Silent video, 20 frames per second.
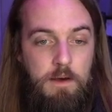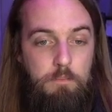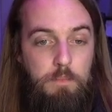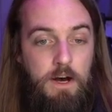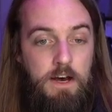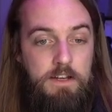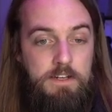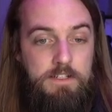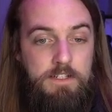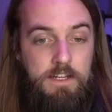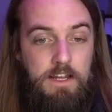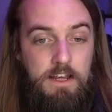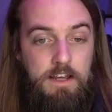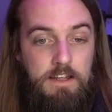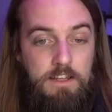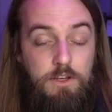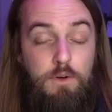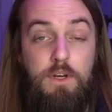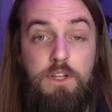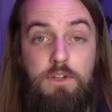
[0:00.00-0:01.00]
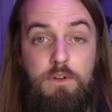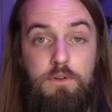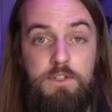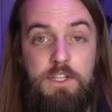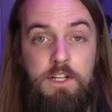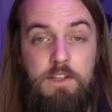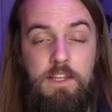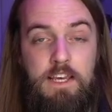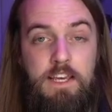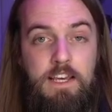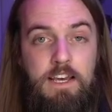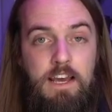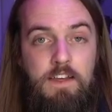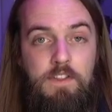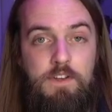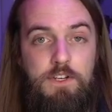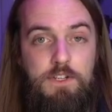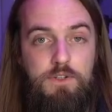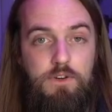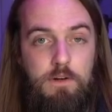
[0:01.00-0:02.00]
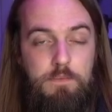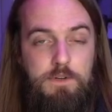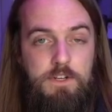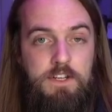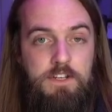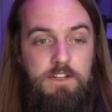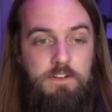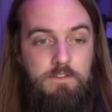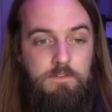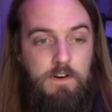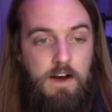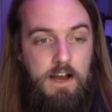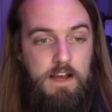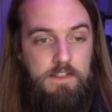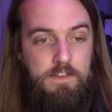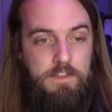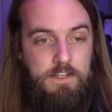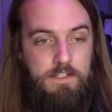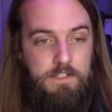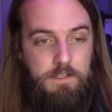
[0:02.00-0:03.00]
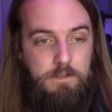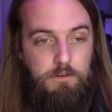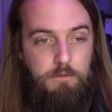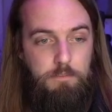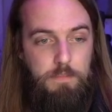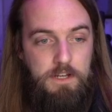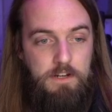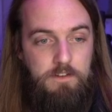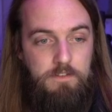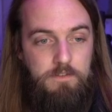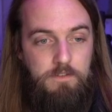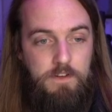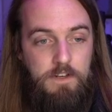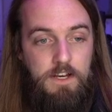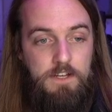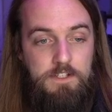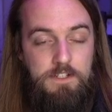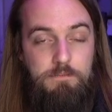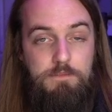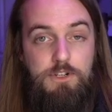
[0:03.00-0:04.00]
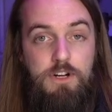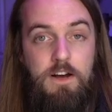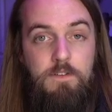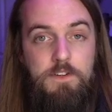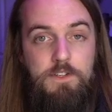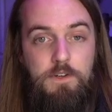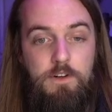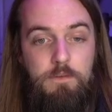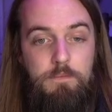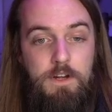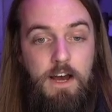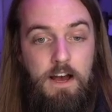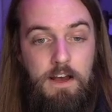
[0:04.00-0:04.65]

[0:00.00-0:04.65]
but you can use the link in the description to find this little bit of custom JavaScript